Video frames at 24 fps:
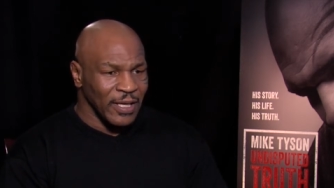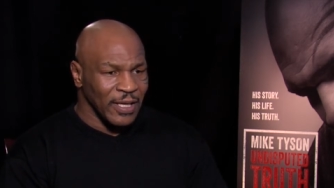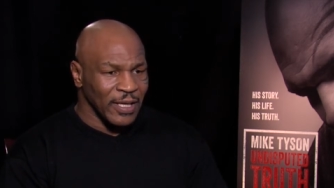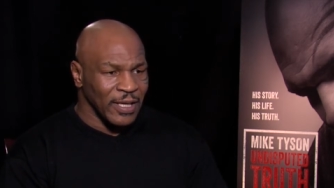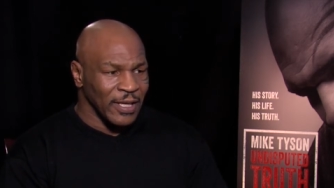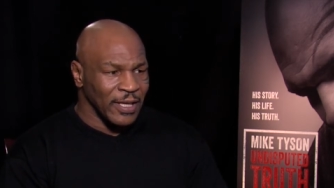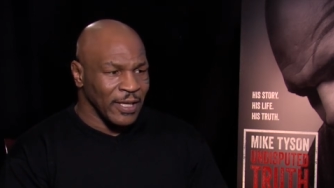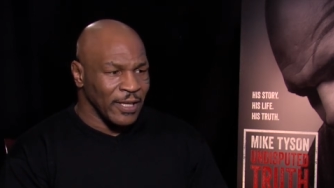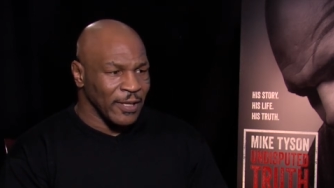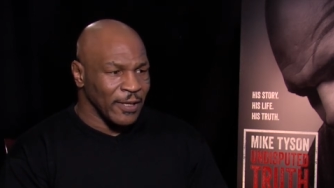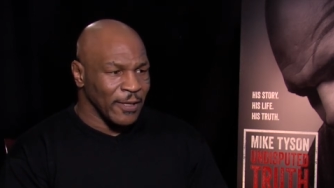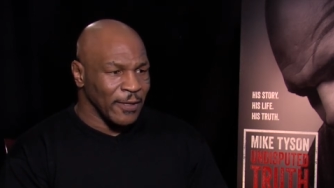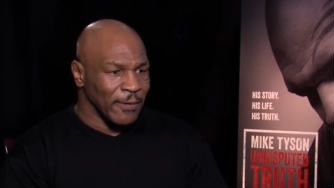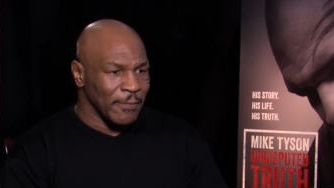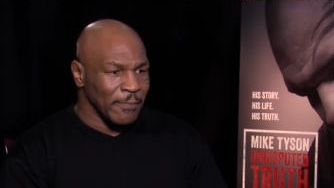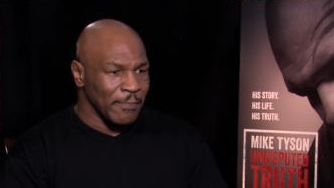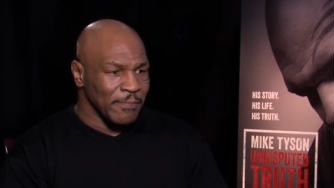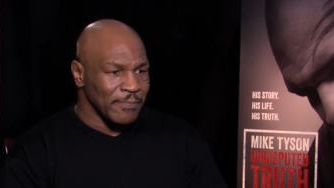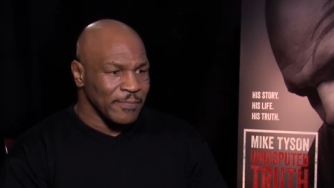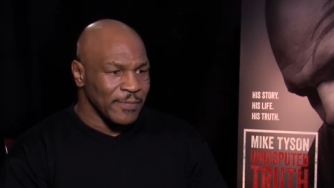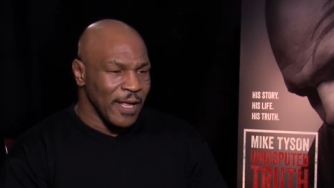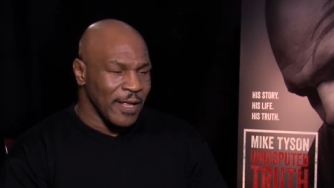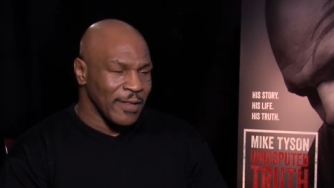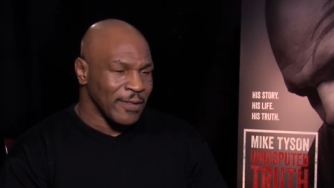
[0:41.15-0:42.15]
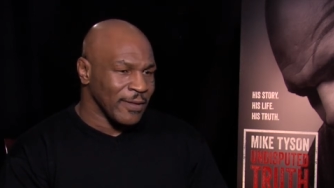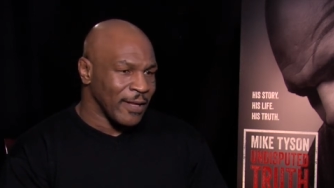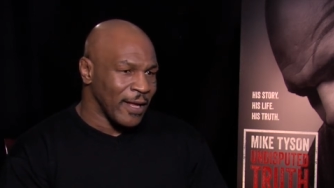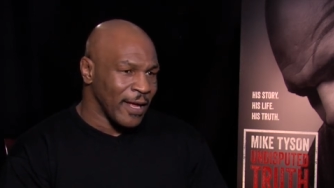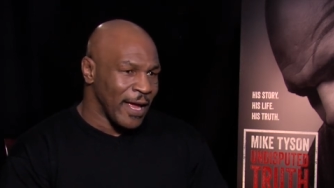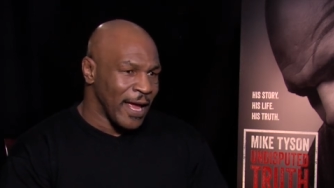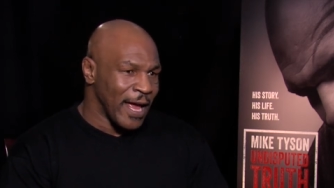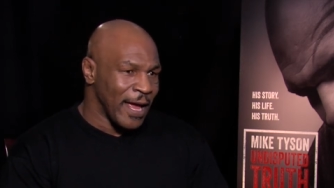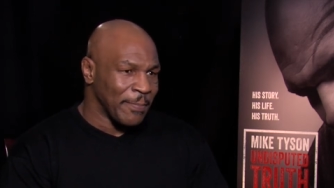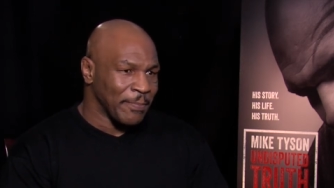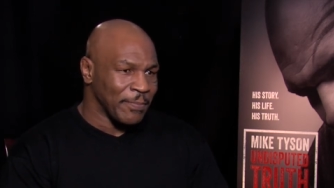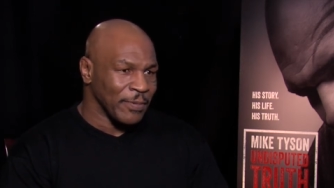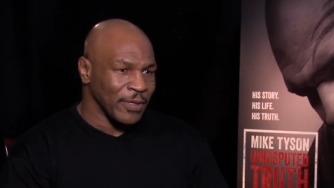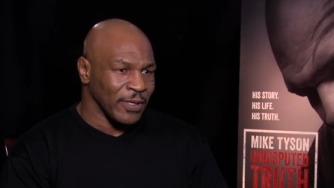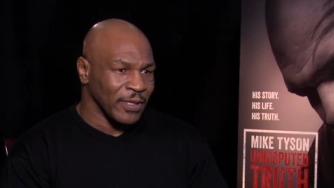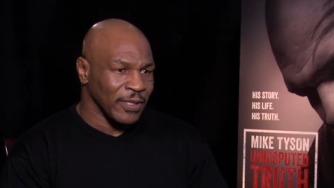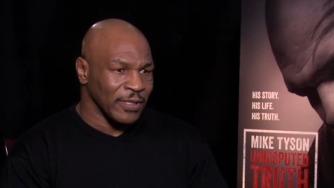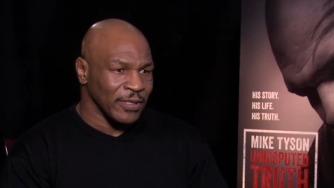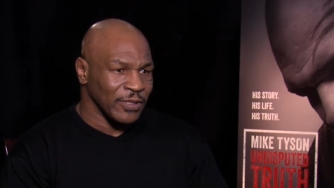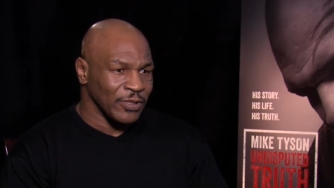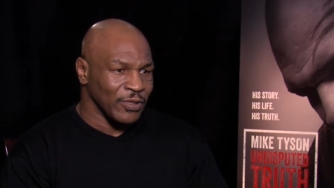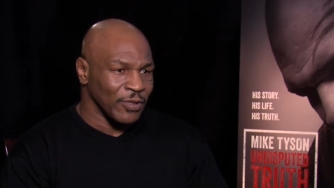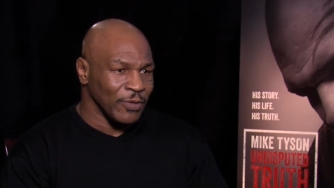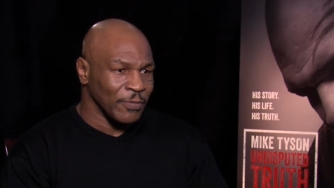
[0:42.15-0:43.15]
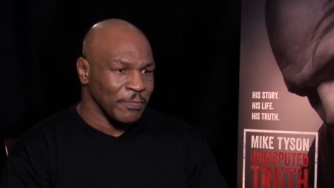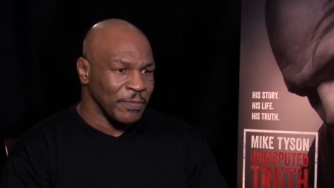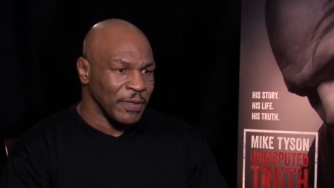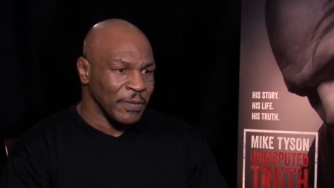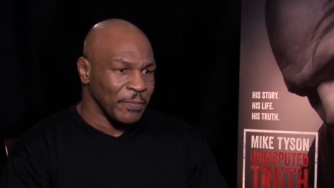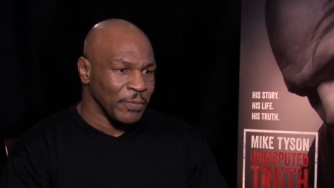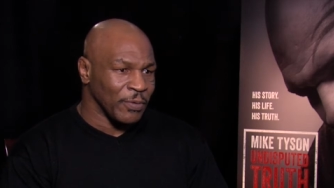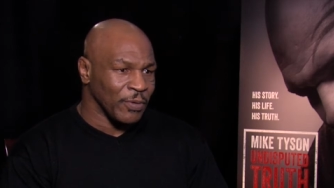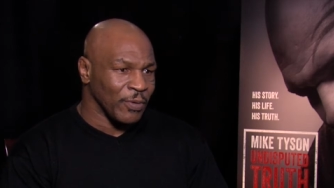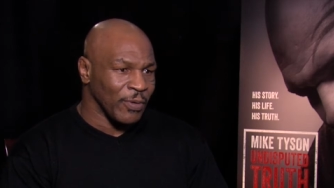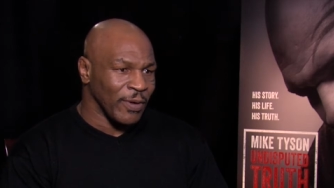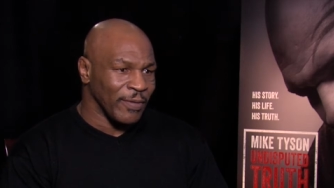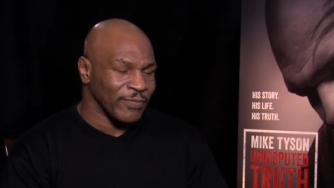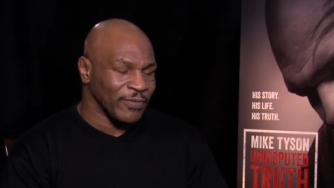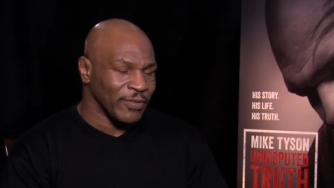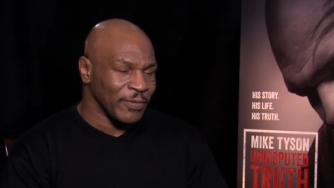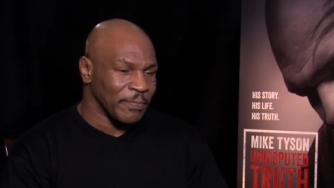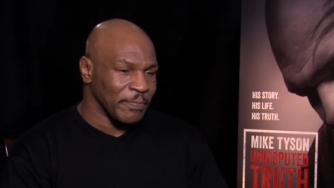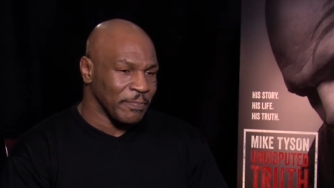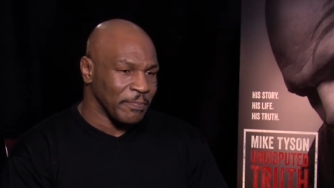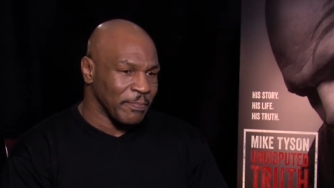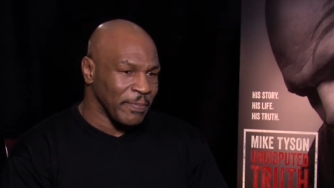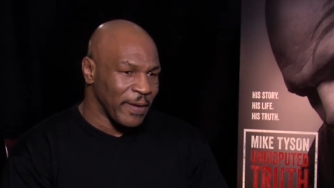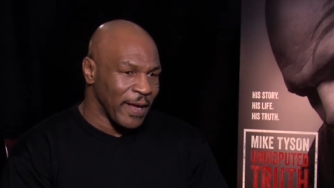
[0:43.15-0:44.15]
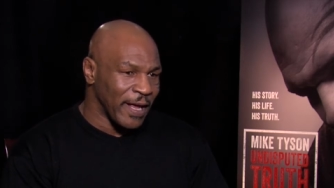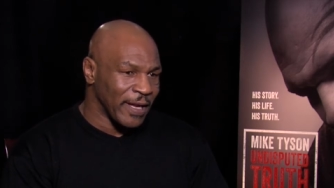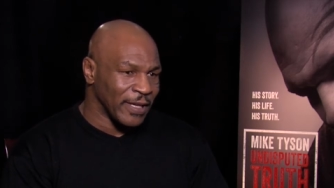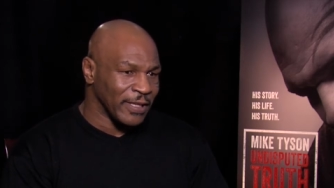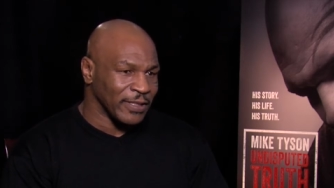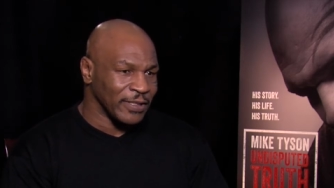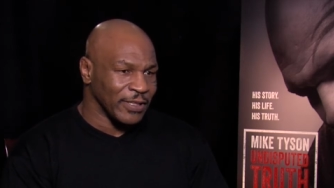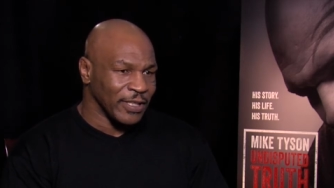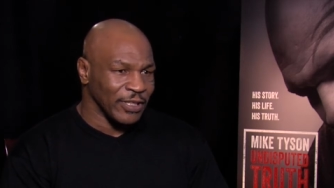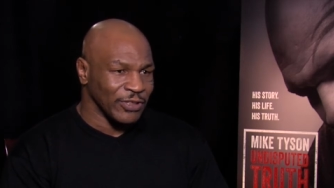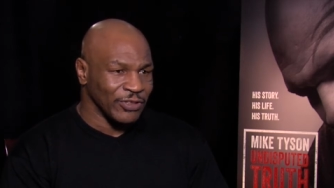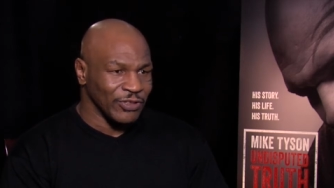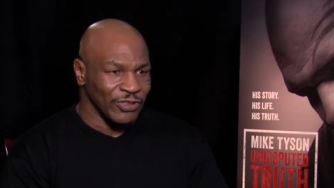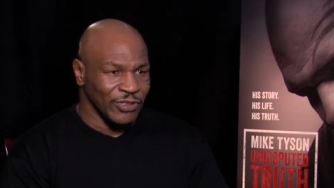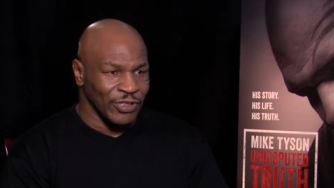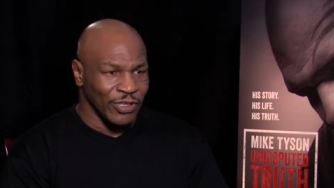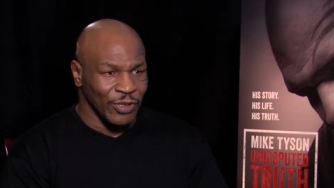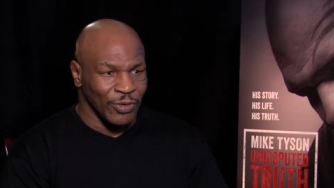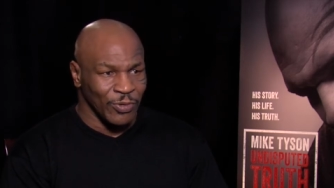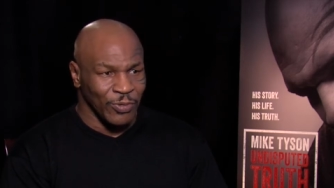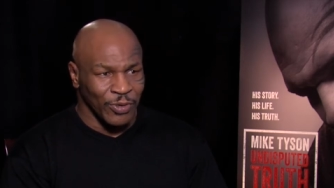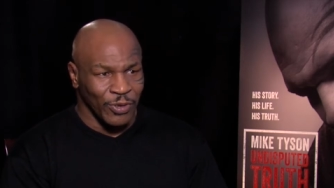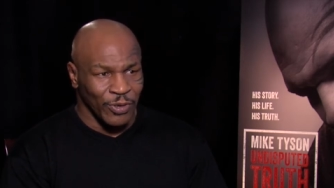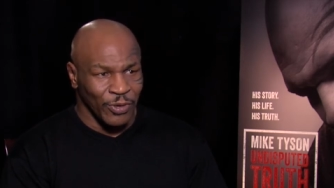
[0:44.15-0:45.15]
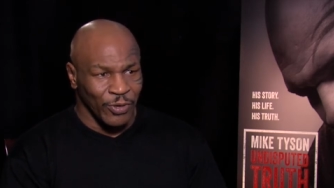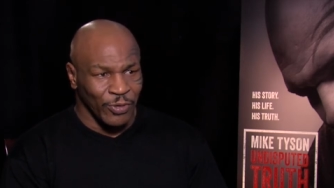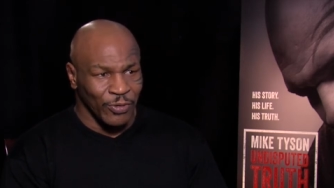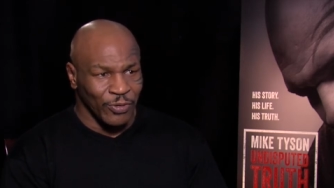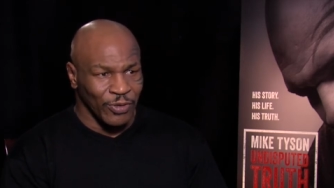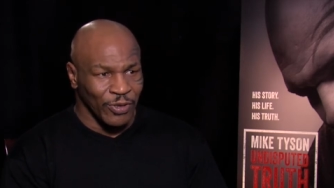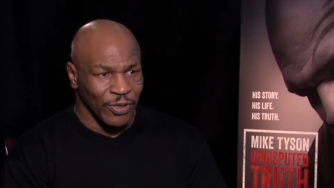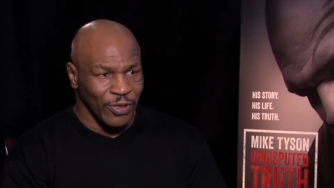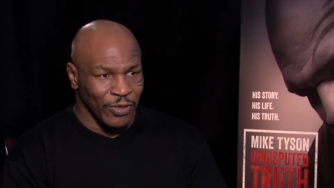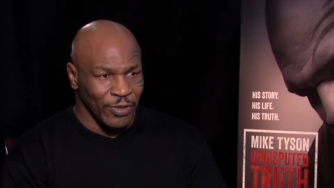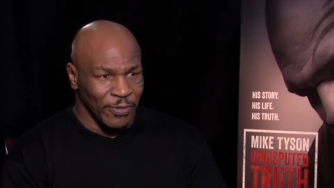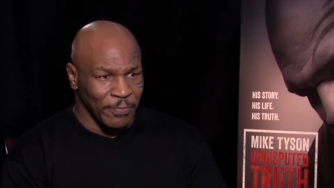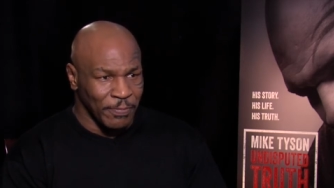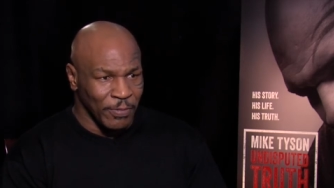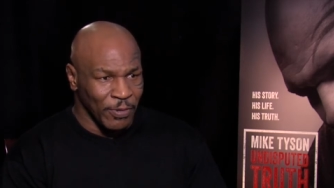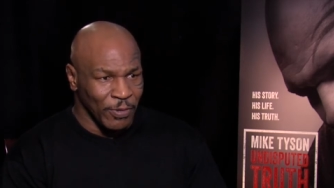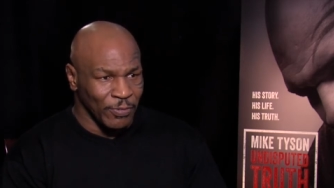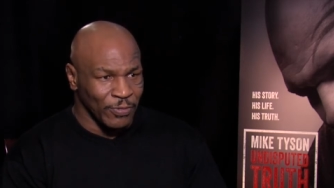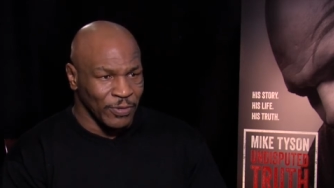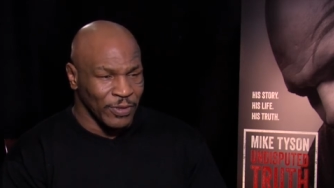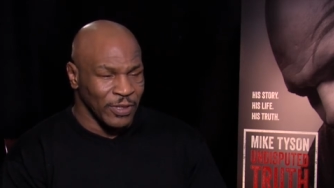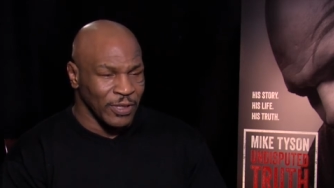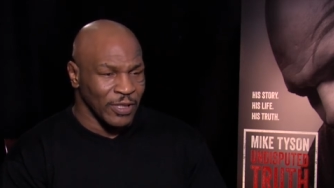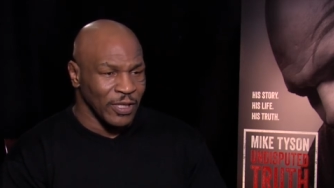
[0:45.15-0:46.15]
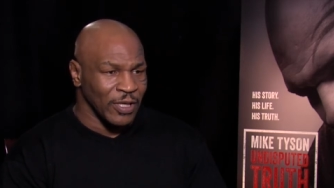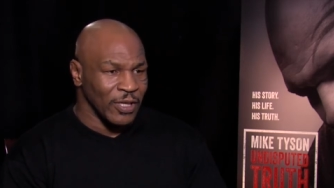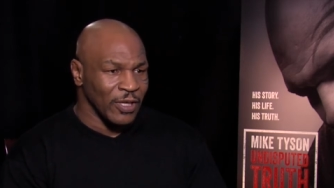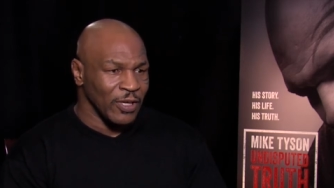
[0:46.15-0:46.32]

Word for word: And that's not happening. You know, people don't have the bad intention. They don't want to hurt the other opponent.